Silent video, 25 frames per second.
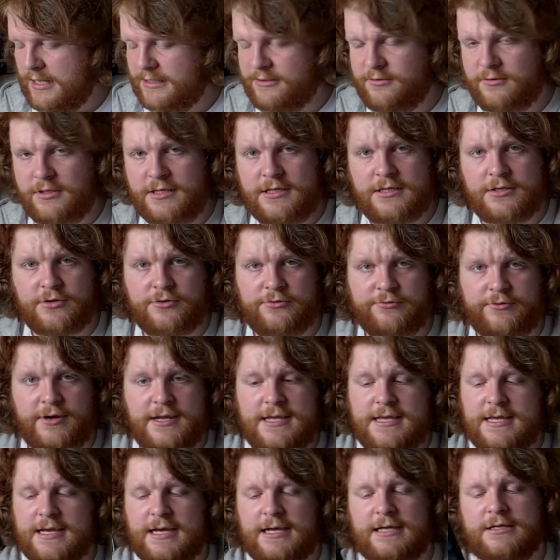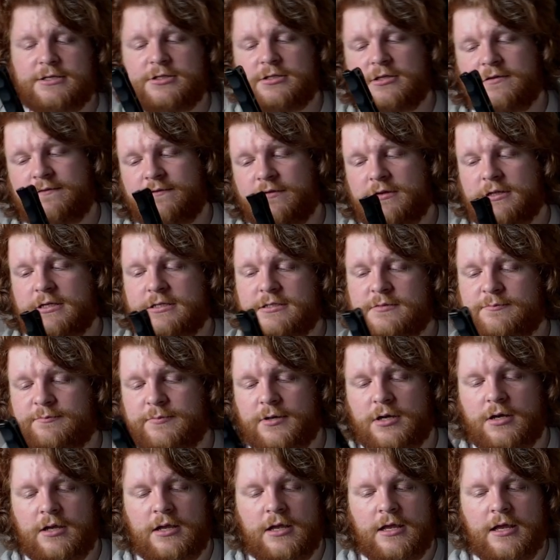do like the grey actually for this,
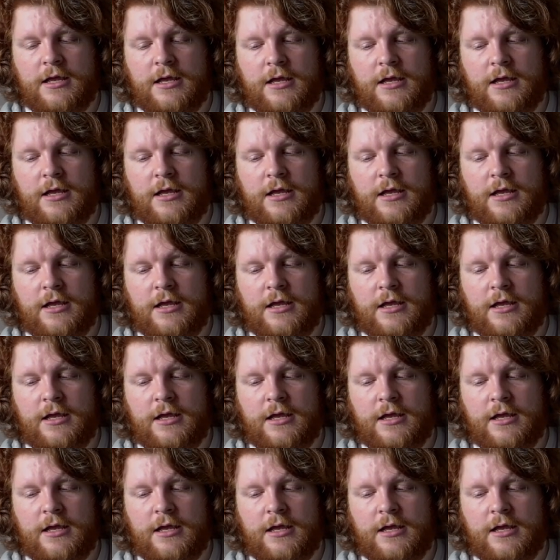but